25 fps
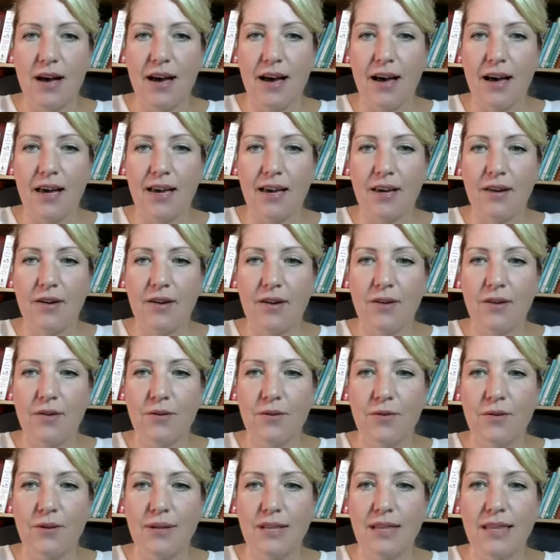I
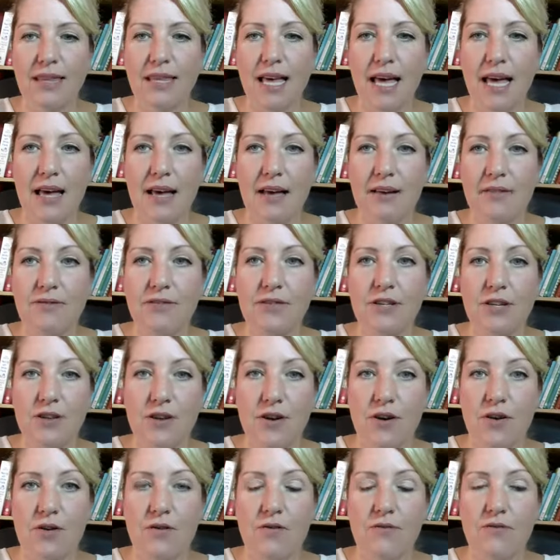would love to
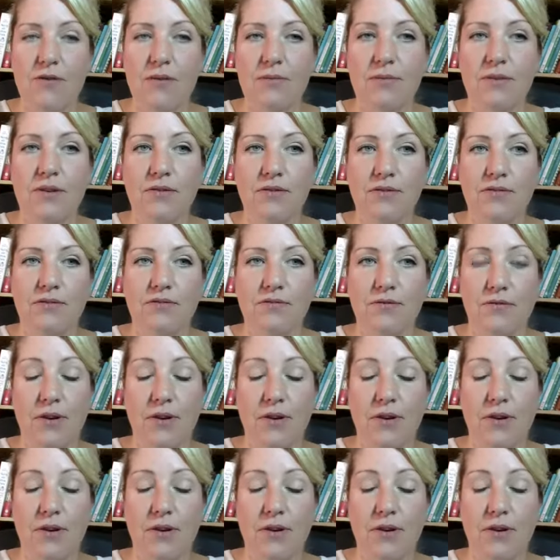know from you,